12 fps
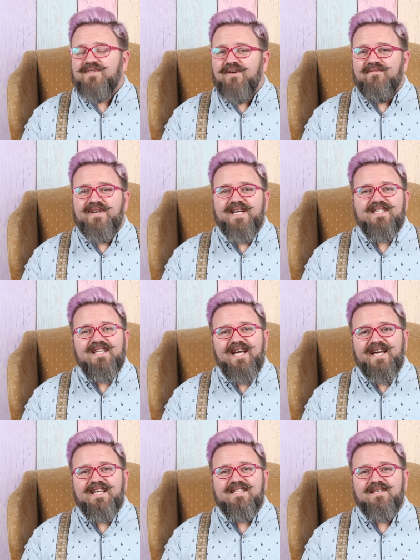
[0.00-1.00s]
Don't forget to
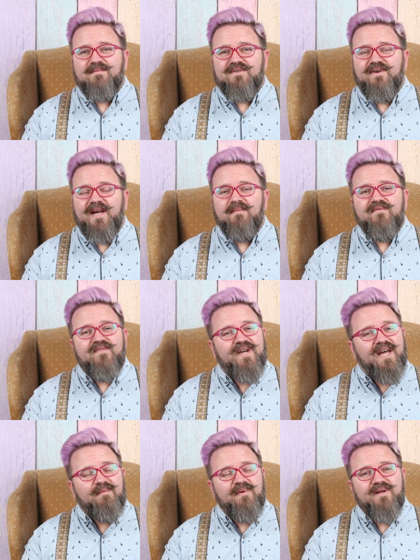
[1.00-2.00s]
like and subscribe for
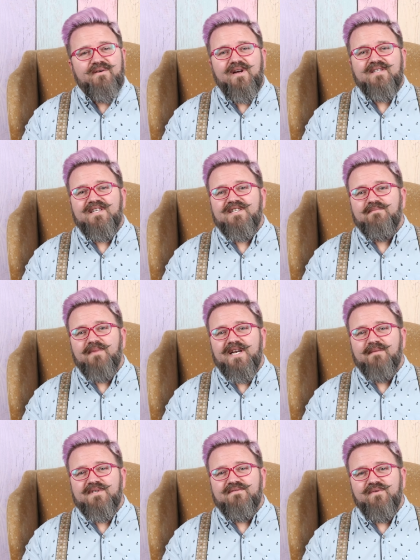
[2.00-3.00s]
Caterpillar Cross Stitch. My
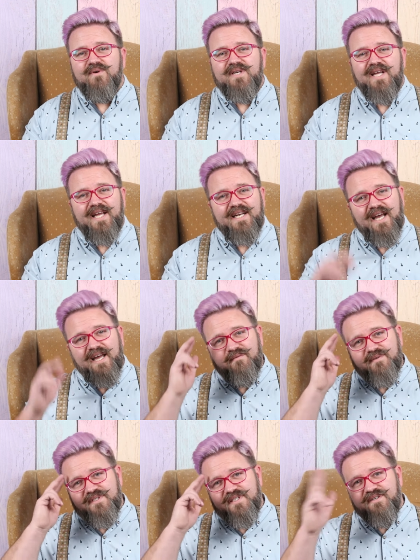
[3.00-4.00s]
name is Ford, and I
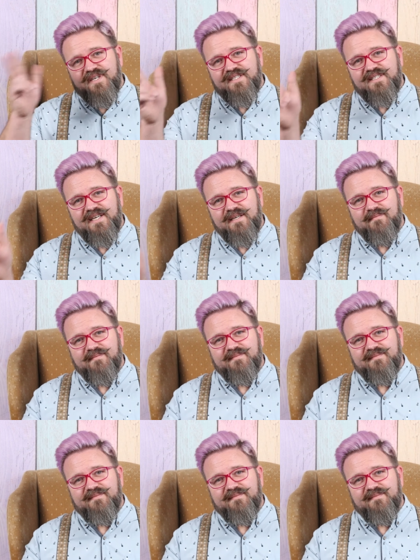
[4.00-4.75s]
will see you next time.